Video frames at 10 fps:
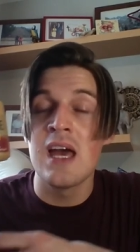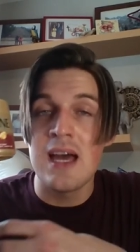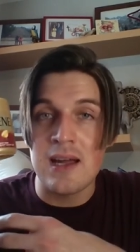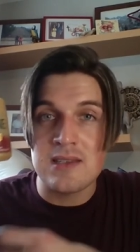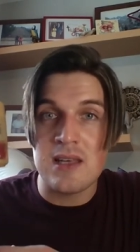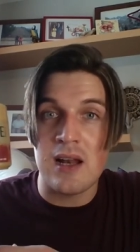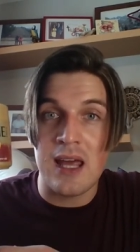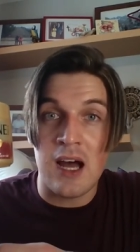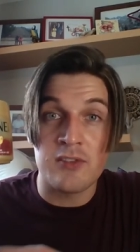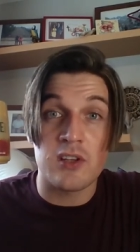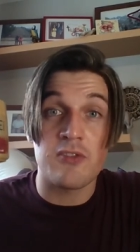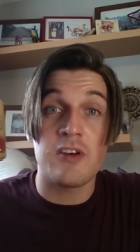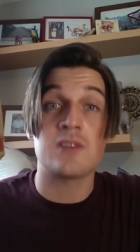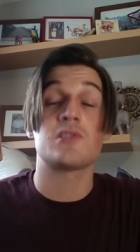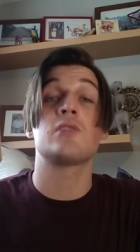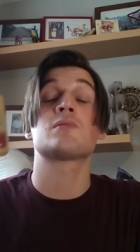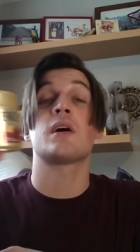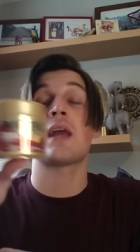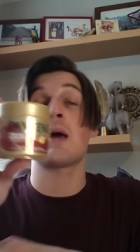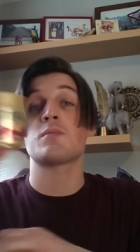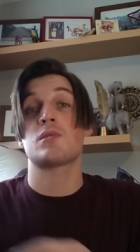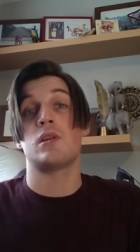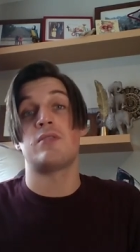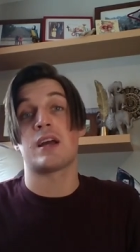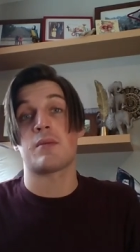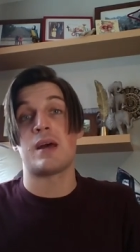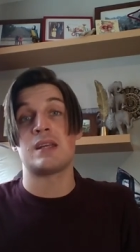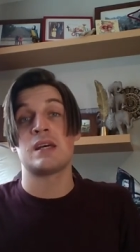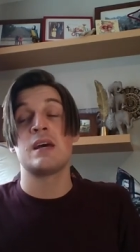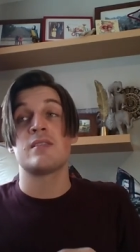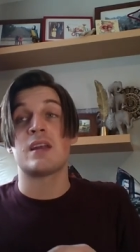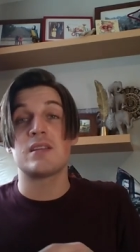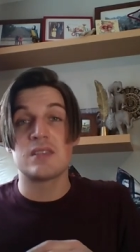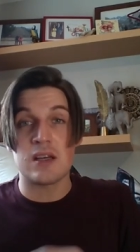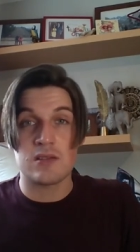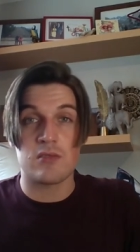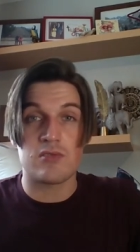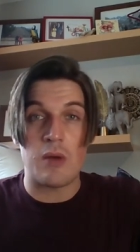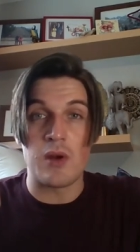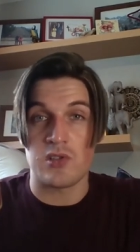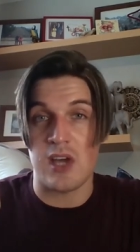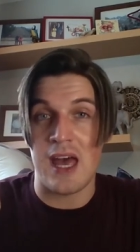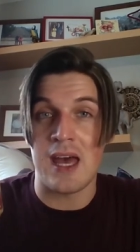And certainly after the first use, I'd absolutely recommend that it does do so much to your hair,